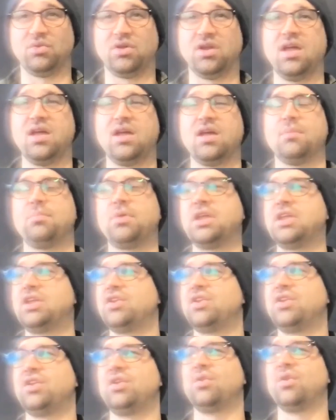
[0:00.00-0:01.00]
you want,
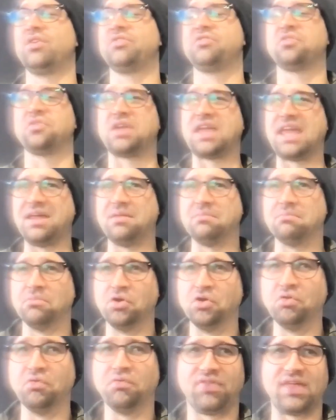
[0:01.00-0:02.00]
but you also can't
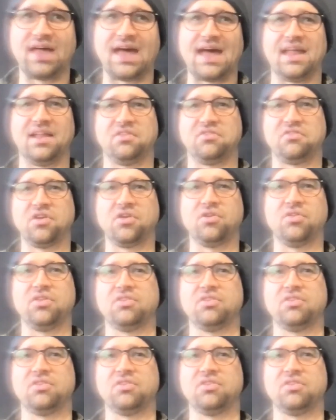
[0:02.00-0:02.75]
move that. So